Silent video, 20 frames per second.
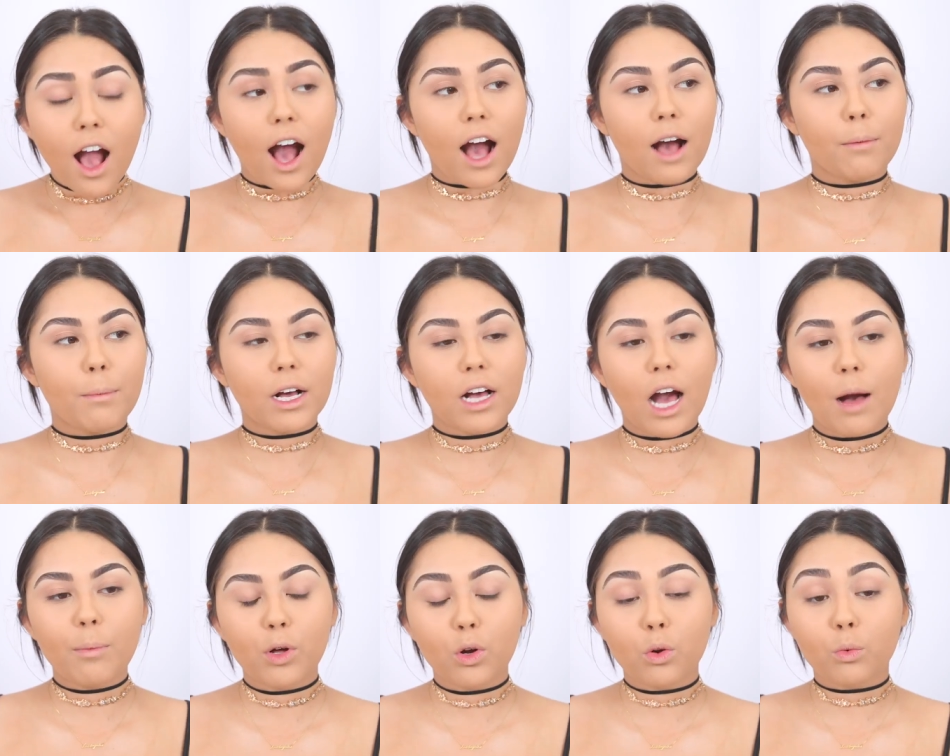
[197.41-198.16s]
A
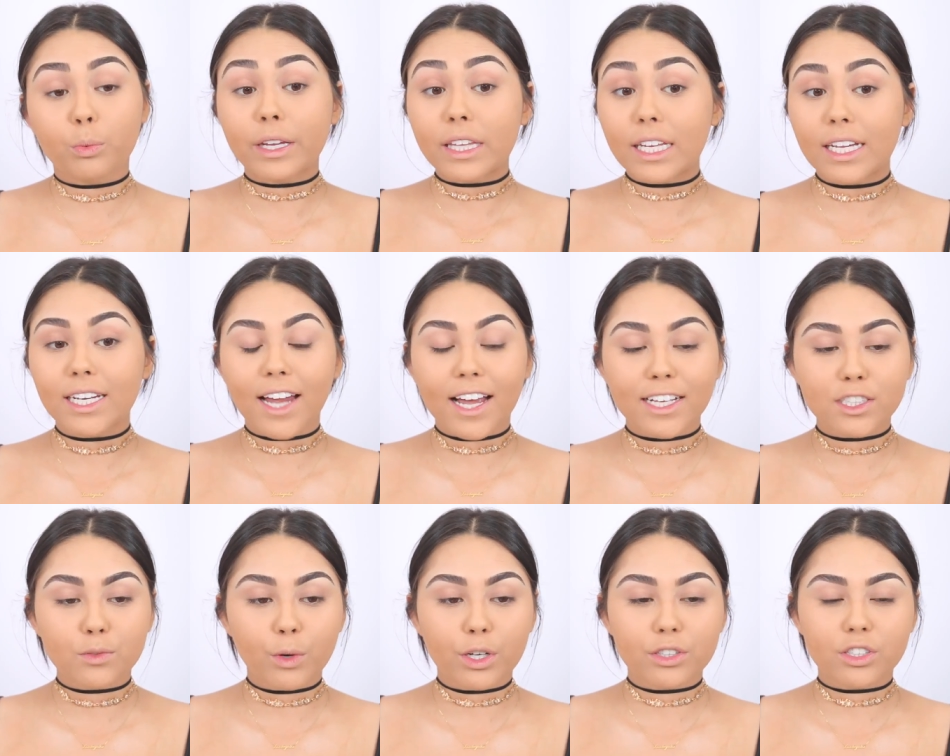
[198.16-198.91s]
couple really
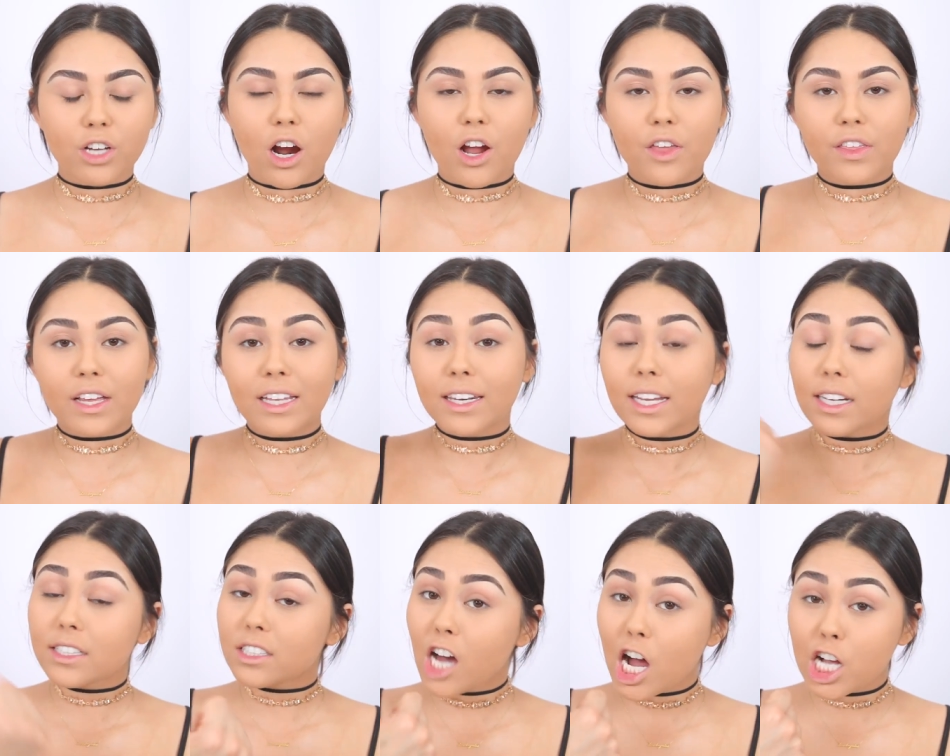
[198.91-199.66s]
nice ones are the
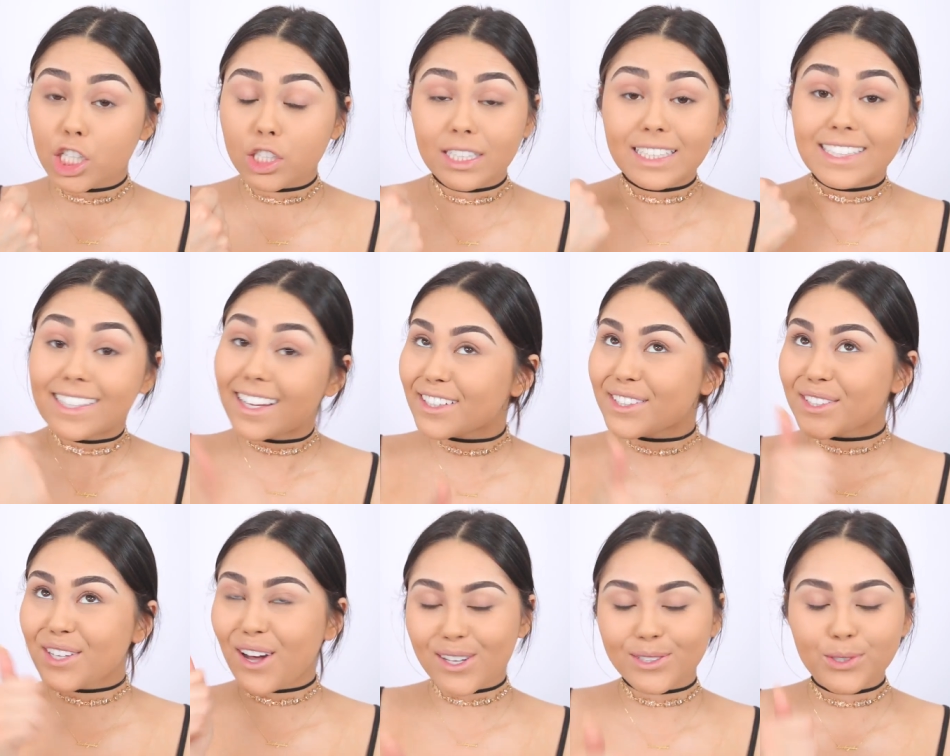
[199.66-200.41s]

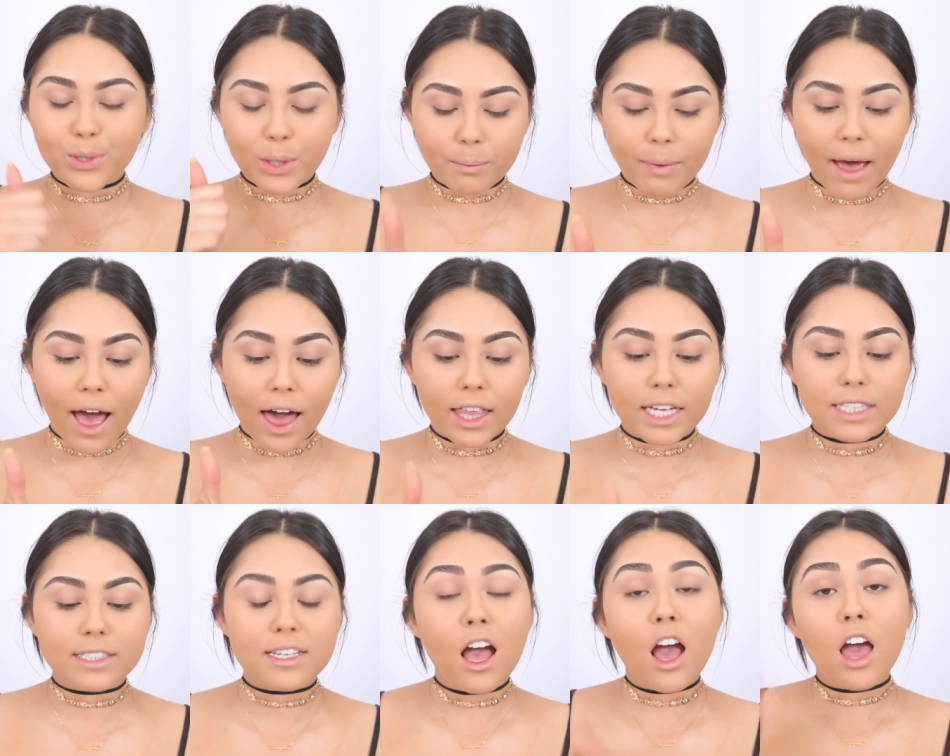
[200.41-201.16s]
NYX contouring
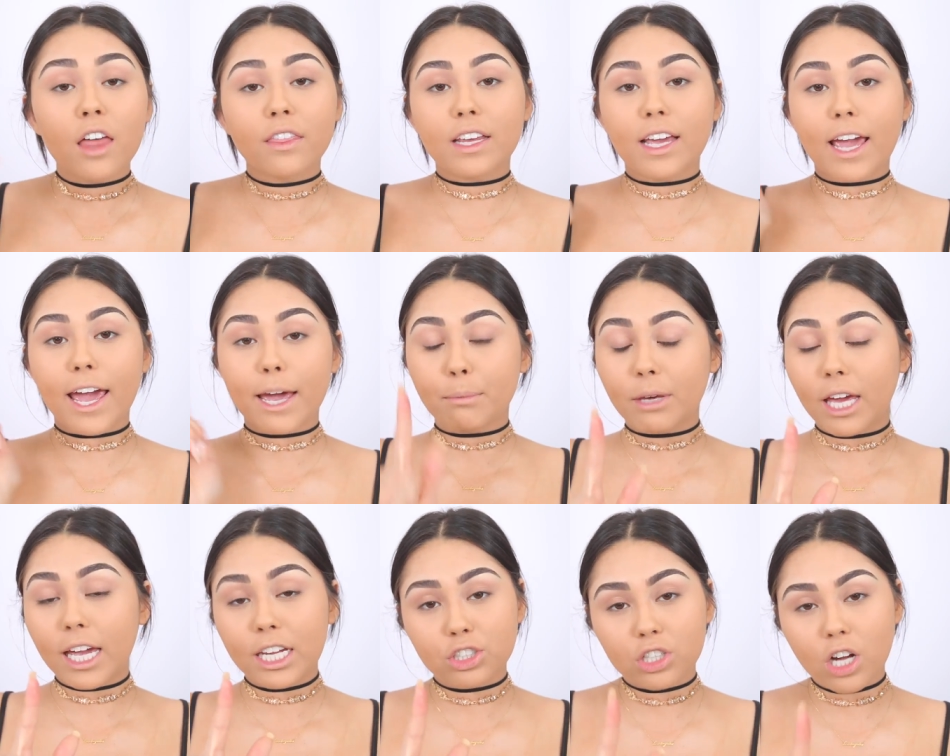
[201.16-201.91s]
palette, the
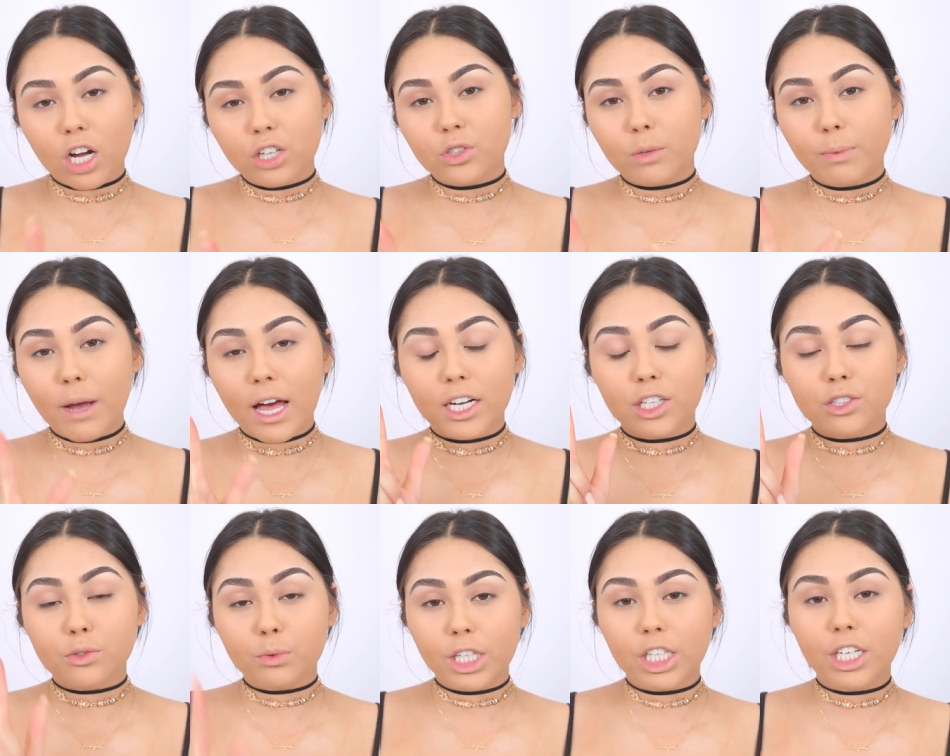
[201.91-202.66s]
ABH contour
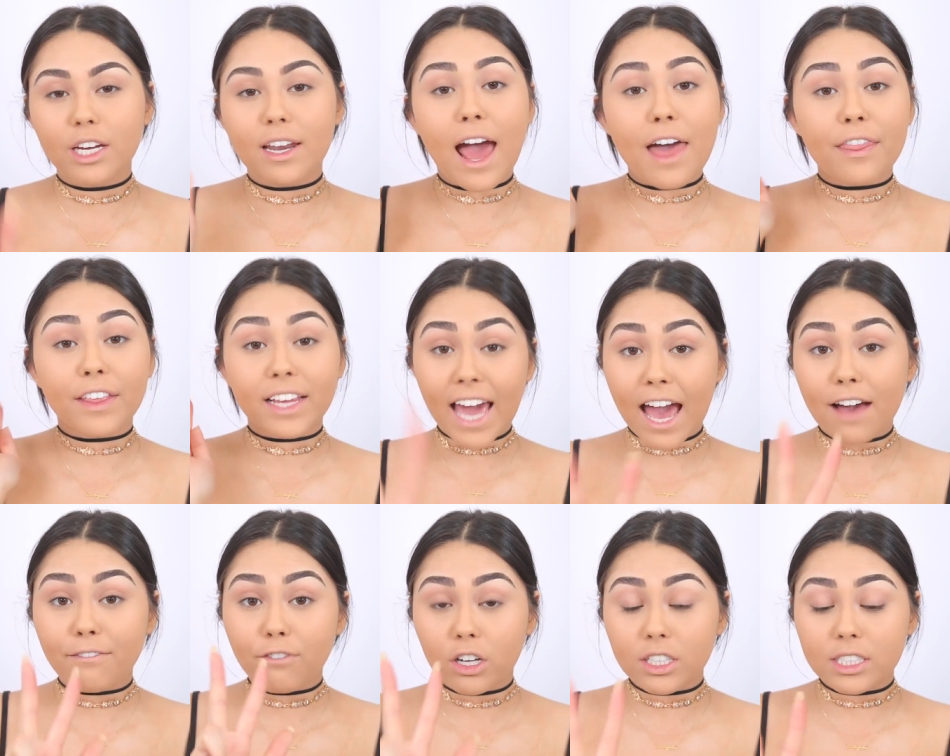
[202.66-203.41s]
palette is really good, and the
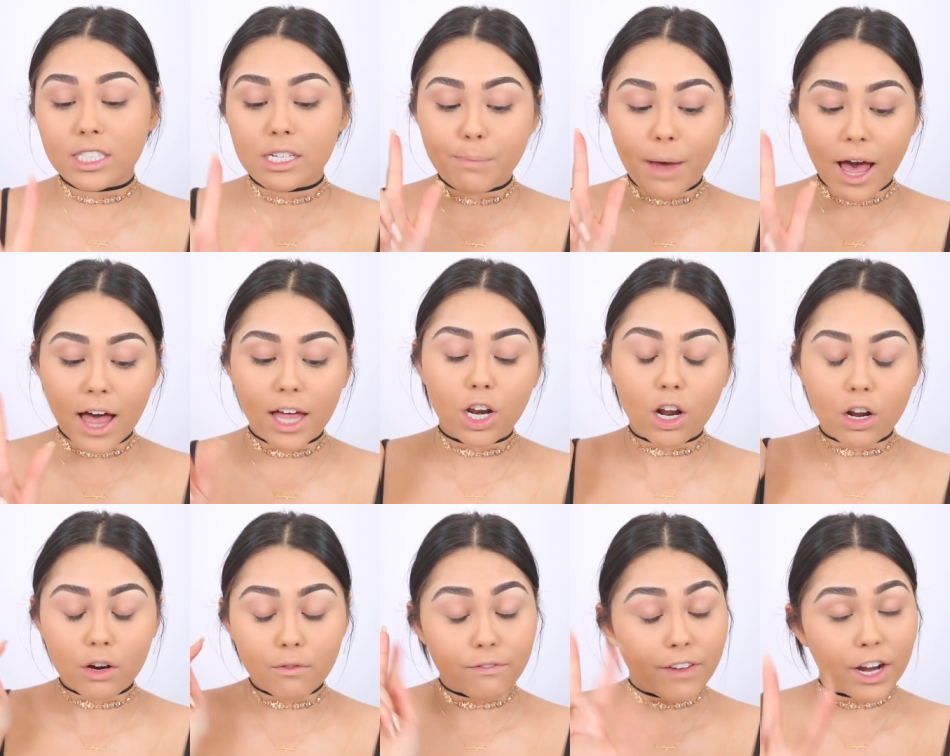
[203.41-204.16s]
Kat Von D
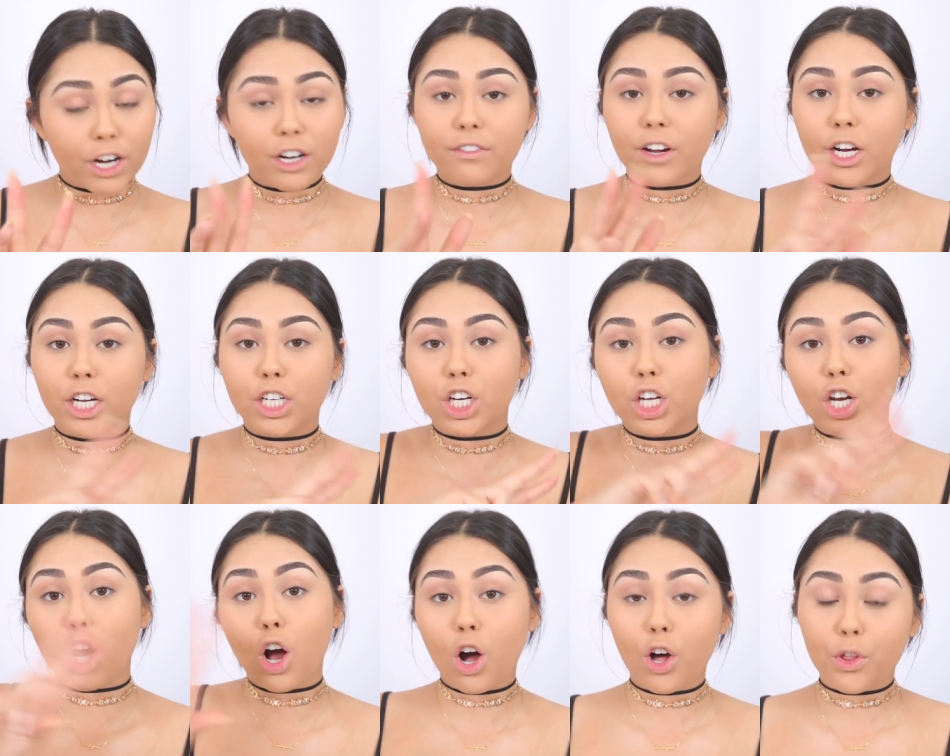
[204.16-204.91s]
palette, very, very
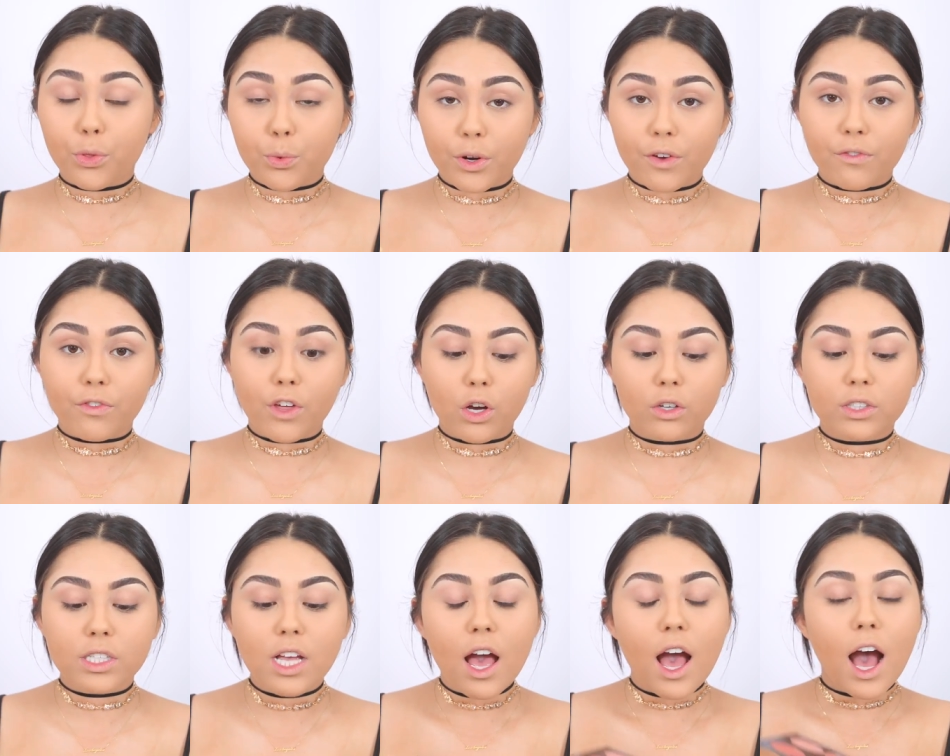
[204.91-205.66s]
good, all three of
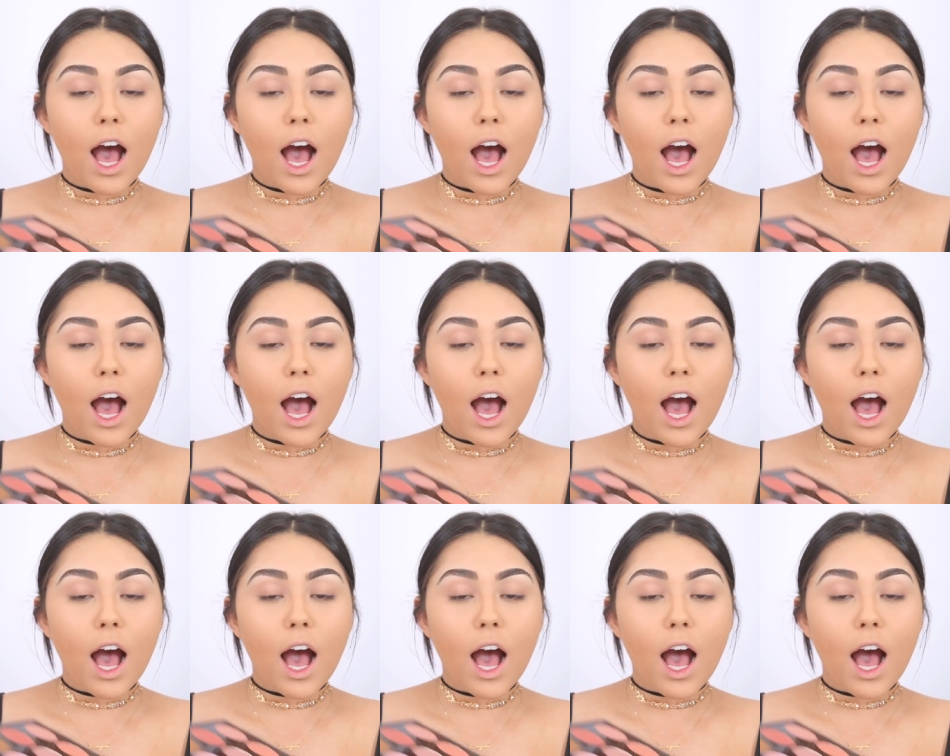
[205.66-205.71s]
those.